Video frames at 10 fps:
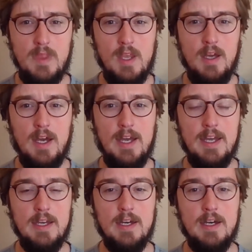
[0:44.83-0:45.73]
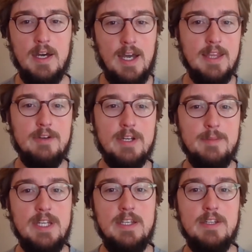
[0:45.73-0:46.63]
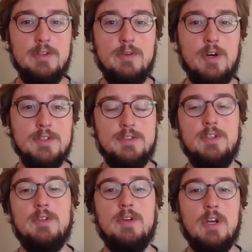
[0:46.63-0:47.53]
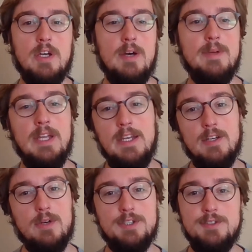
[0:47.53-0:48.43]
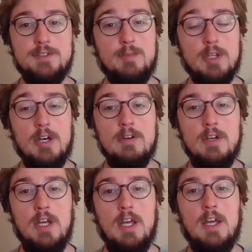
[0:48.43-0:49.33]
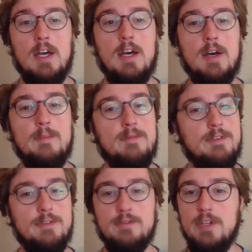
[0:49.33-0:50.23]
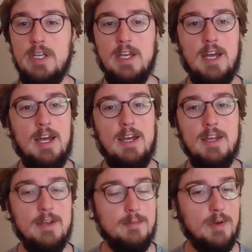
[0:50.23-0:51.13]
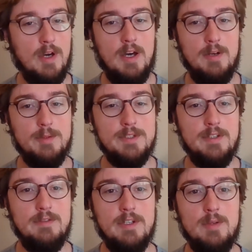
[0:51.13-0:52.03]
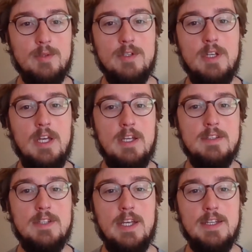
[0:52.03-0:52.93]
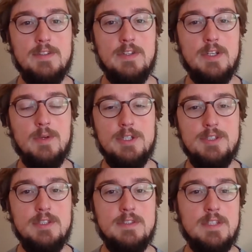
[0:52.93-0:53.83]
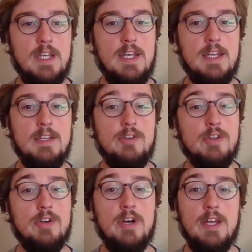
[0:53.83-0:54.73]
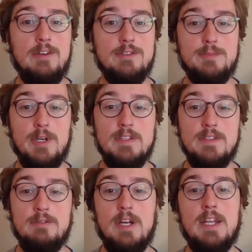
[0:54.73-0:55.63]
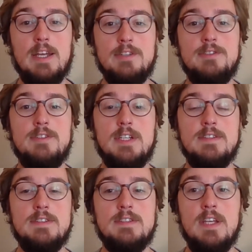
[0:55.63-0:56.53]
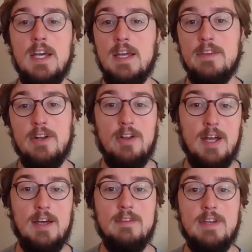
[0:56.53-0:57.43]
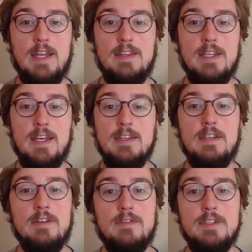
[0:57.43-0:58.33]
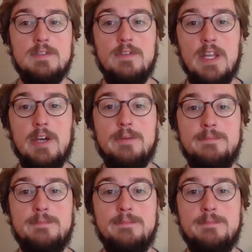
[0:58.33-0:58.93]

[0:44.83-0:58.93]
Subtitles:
I highly recommend you also comment any questions below. Feel free. I am 100% available to answer any questions, and you can go ahead and respond to the writing exercises that I'll have at the end of this video.